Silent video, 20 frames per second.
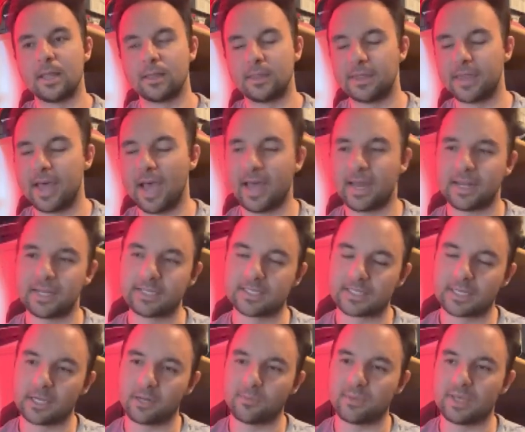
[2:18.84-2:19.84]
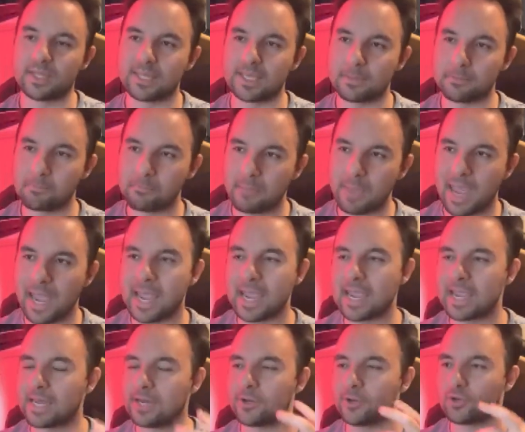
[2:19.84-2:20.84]
that is going to be the
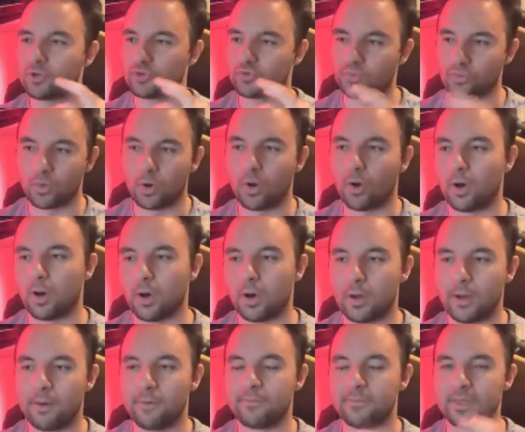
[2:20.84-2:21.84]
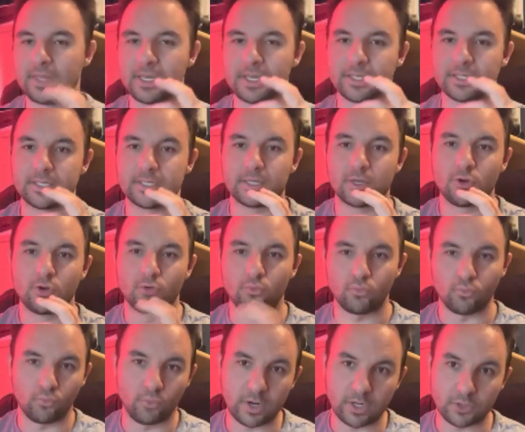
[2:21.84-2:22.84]
main draw of these
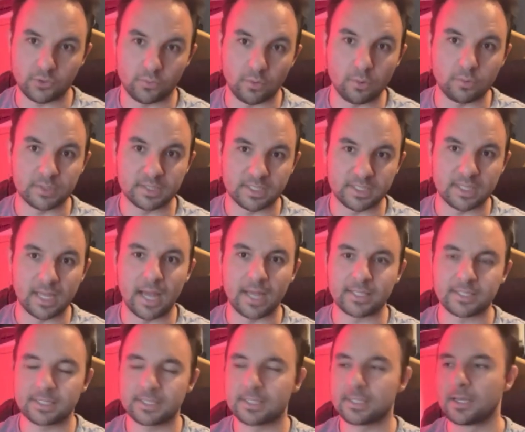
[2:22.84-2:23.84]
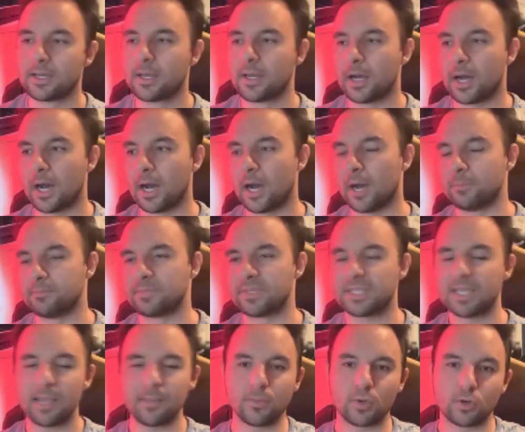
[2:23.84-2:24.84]
retro sets.
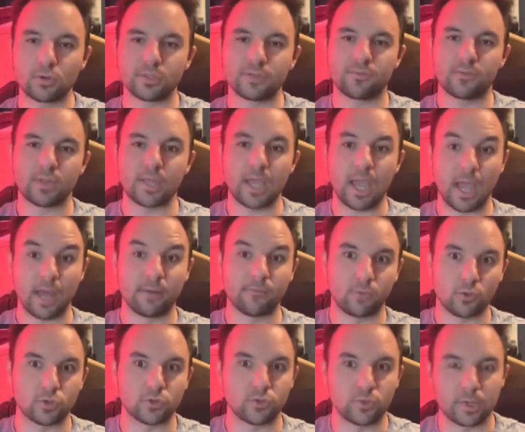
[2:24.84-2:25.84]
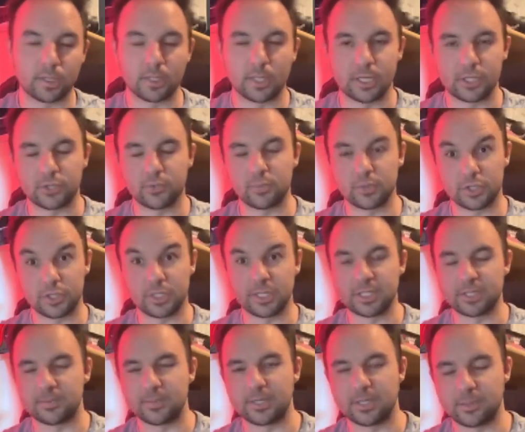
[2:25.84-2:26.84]
Same goes for the anniversary collection, which
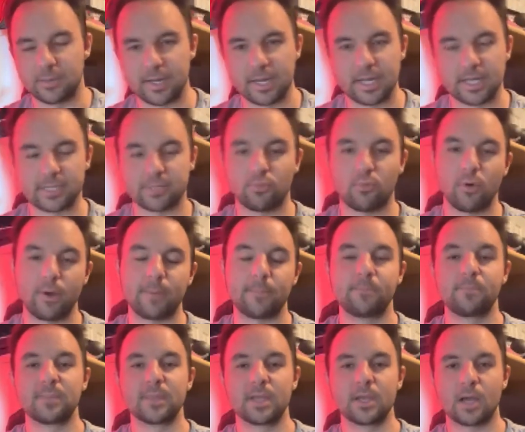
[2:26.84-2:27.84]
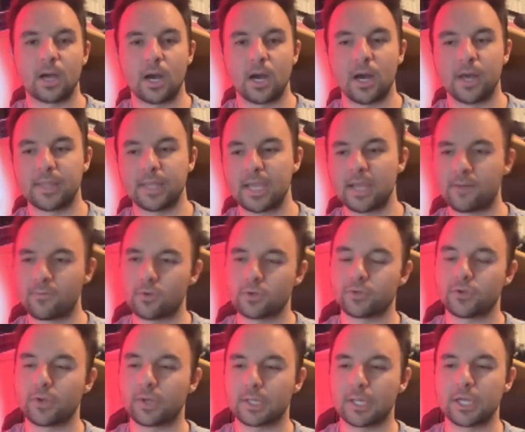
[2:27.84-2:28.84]
leads me into my next point. The
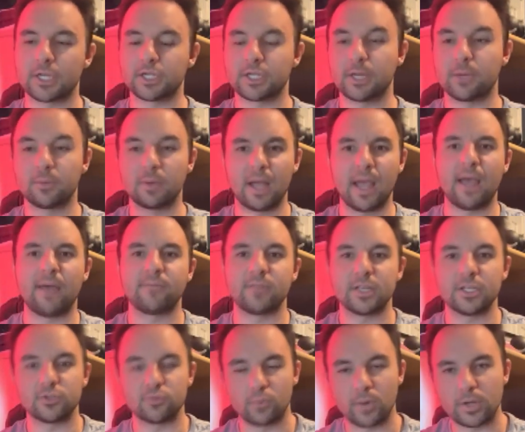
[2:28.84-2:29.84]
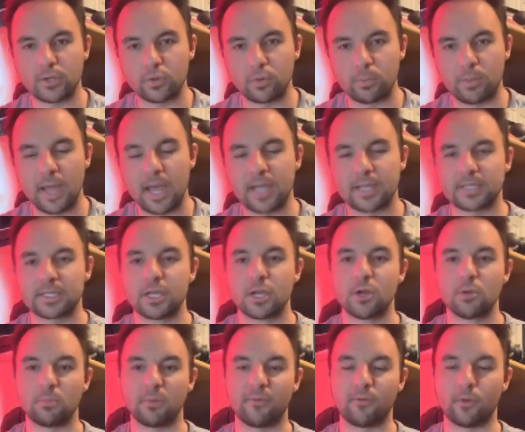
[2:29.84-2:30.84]
anniversary collection that will have these retro packs
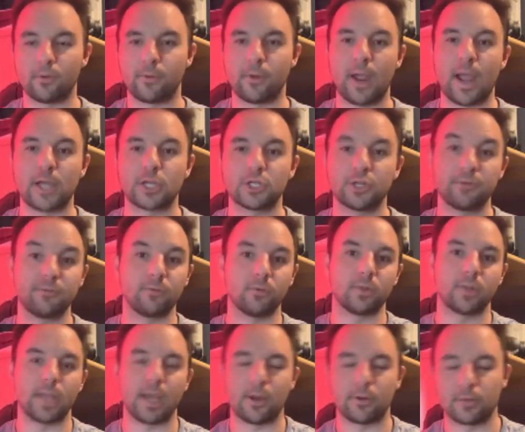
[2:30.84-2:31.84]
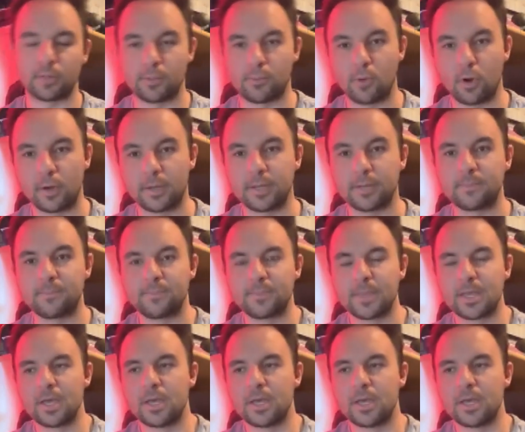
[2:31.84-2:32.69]
before they're actually fully out on the market.